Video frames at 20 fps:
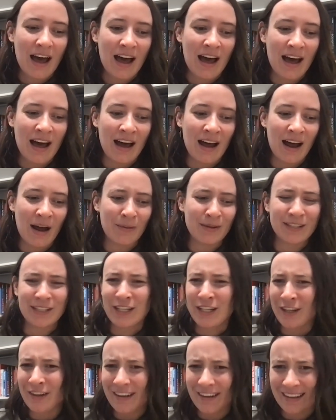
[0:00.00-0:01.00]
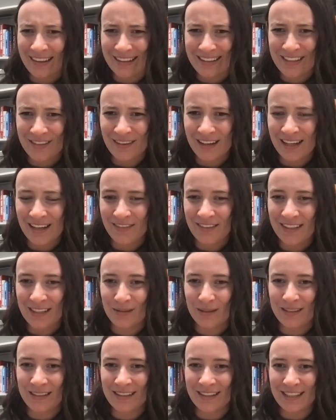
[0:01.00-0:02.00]
I was curious, right, if this
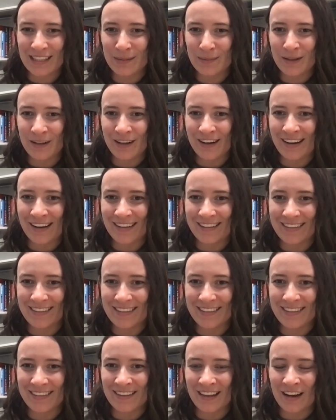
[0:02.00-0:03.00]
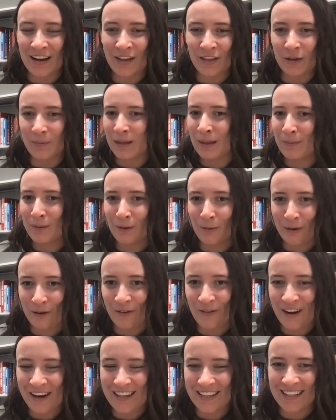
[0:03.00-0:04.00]
was an experience that other people were
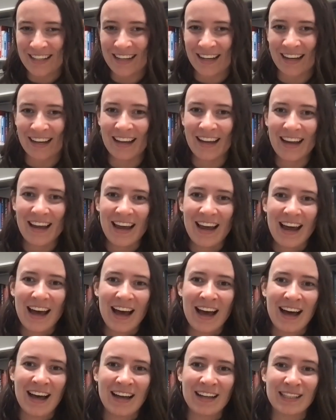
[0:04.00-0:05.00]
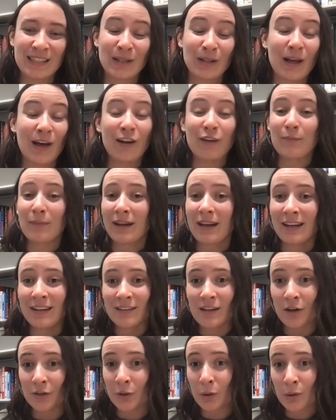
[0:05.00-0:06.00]
facing. So a lot of my
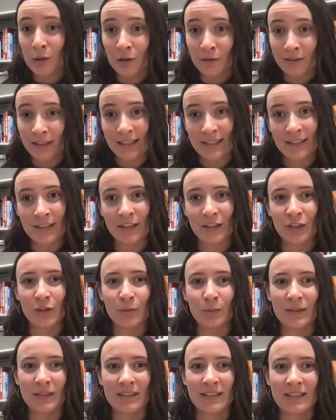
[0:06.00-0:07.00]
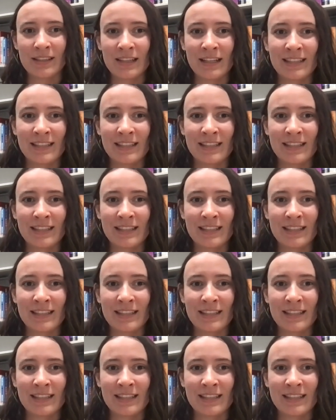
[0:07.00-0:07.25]
doctoral research was